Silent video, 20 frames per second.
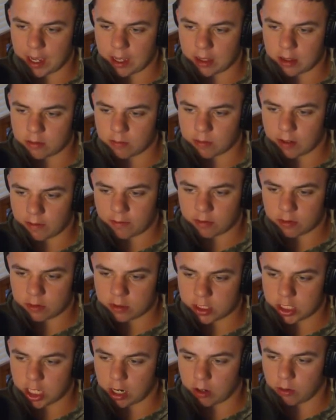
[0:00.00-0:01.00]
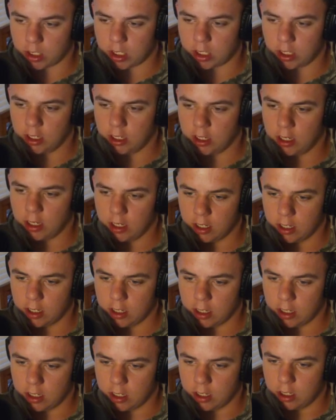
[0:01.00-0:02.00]
bath, we have a shower.
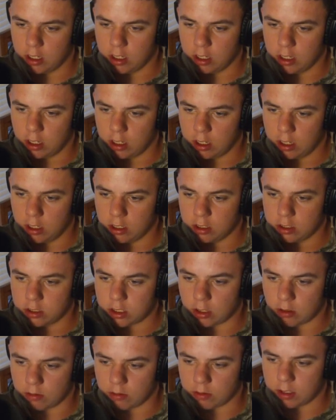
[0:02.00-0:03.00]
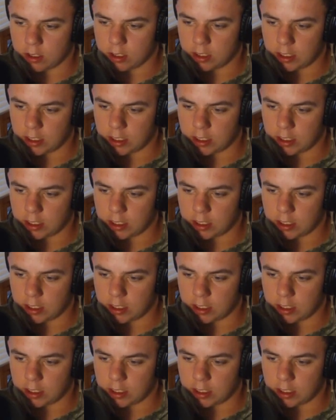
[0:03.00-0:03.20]
So